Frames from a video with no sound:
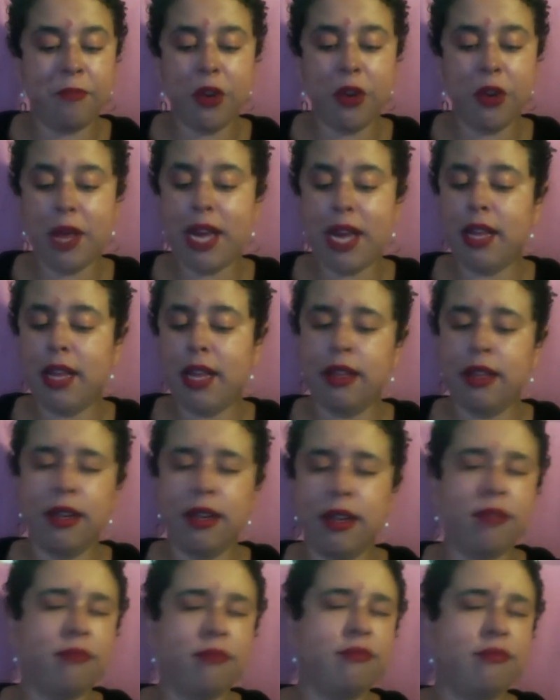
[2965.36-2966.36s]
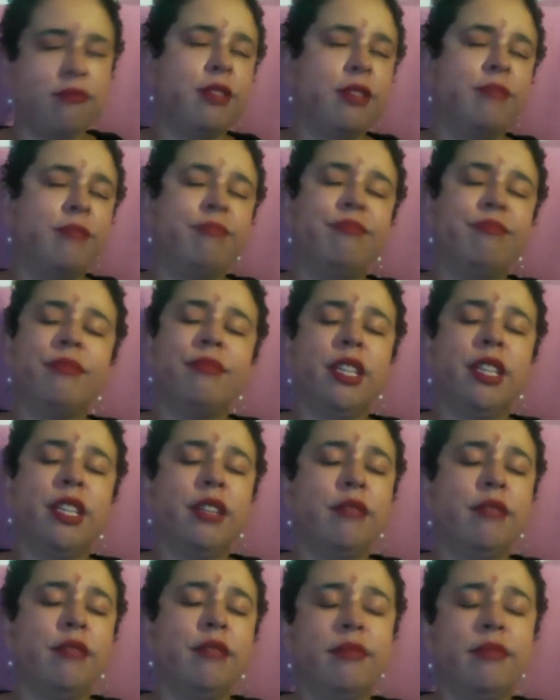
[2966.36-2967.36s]
Anything from
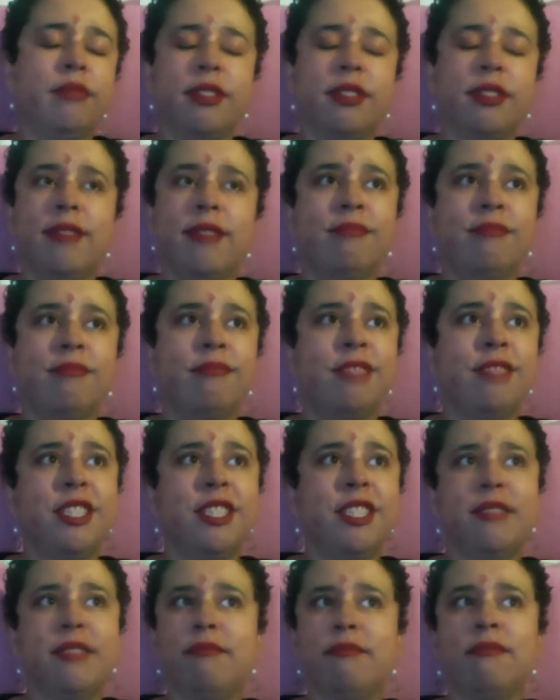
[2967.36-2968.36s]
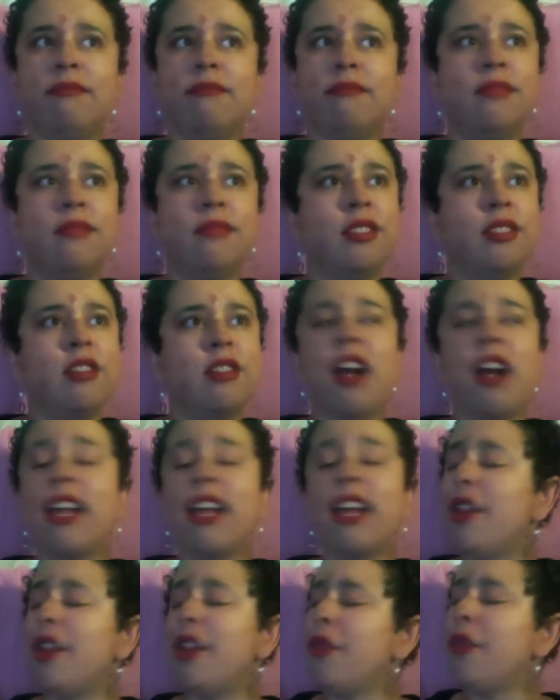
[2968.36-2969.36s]
just
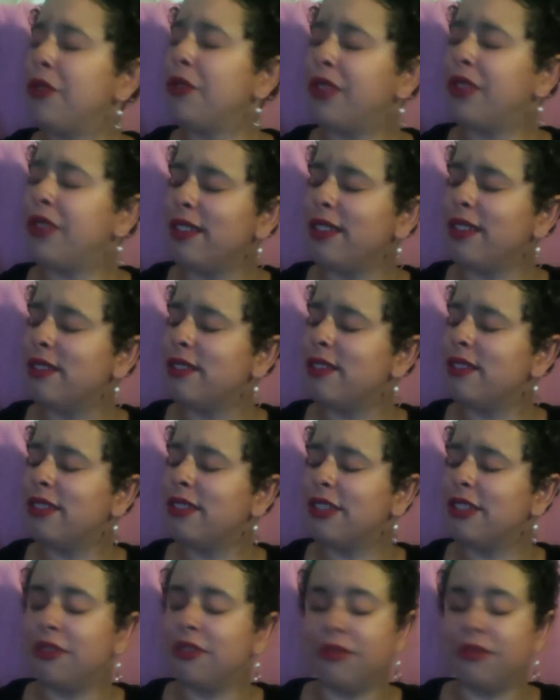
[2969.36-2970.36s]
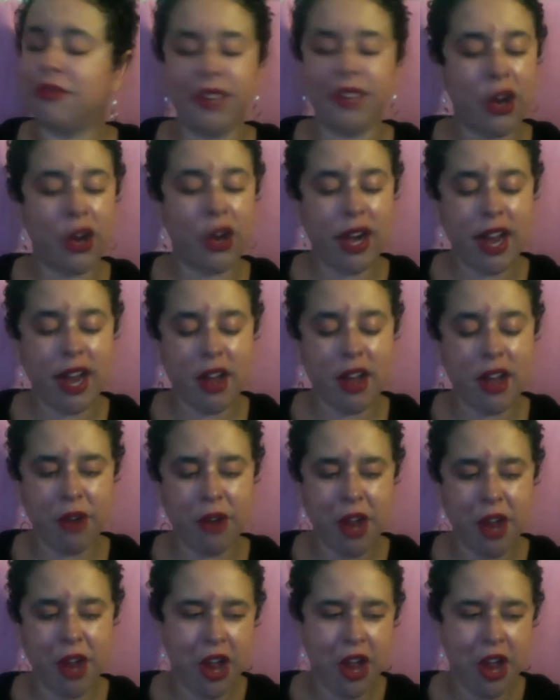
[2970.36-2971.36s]
talking through things, figuring out
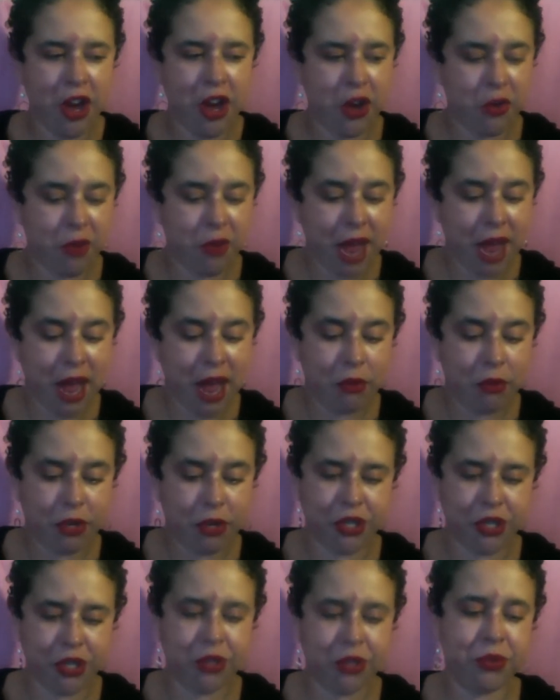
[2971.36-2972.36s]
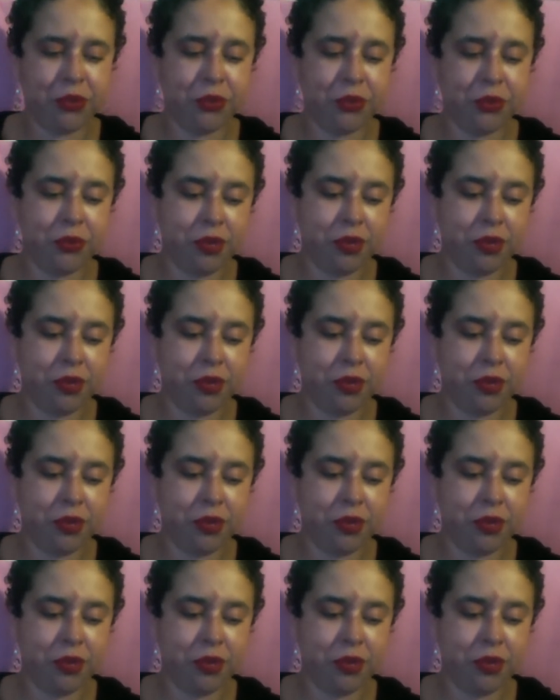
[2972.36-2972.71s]
how to